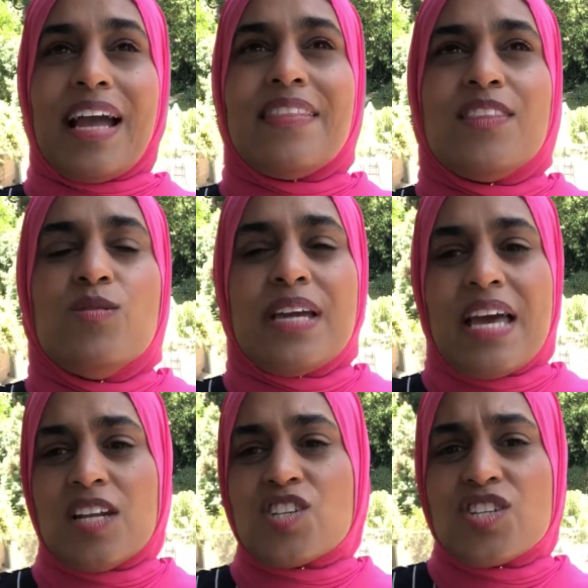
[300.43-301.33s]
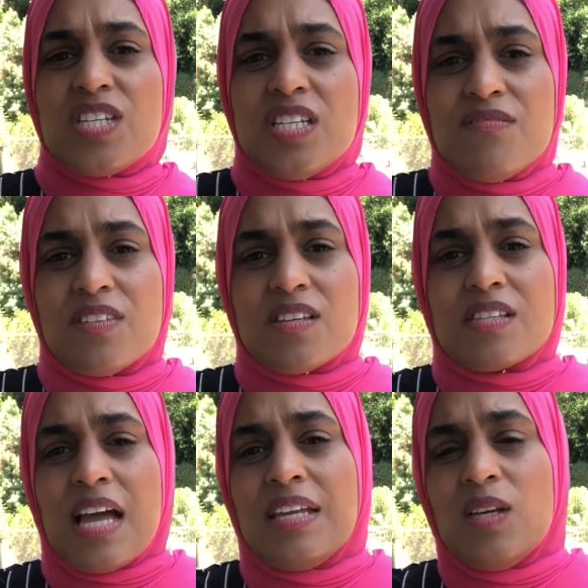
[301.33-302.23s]
And you can't achieve this
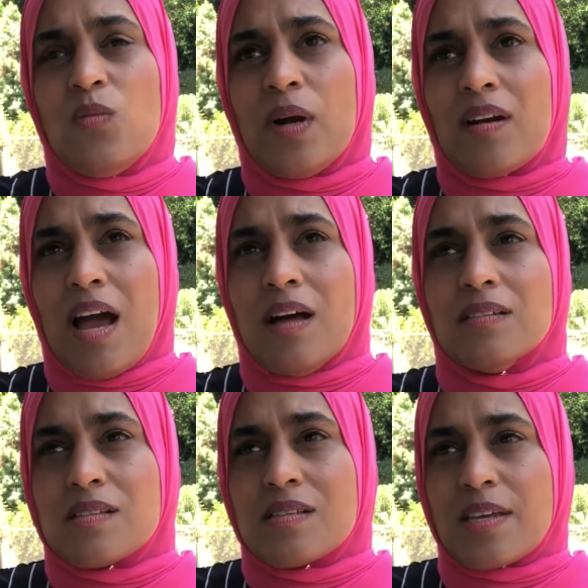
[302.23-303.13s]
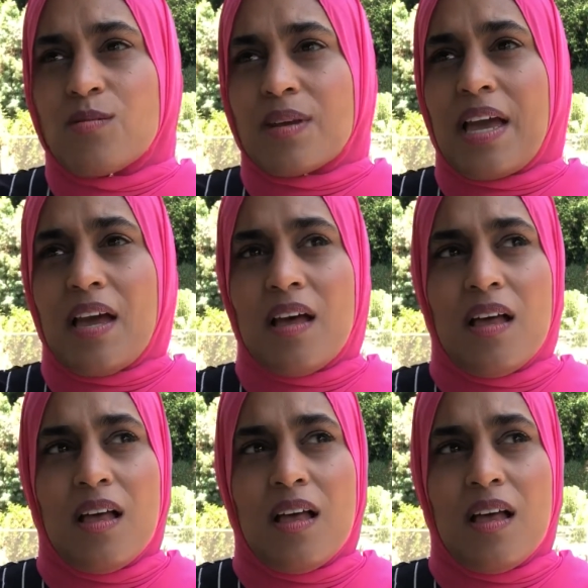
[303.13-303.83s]
anywhere else. Like you can't,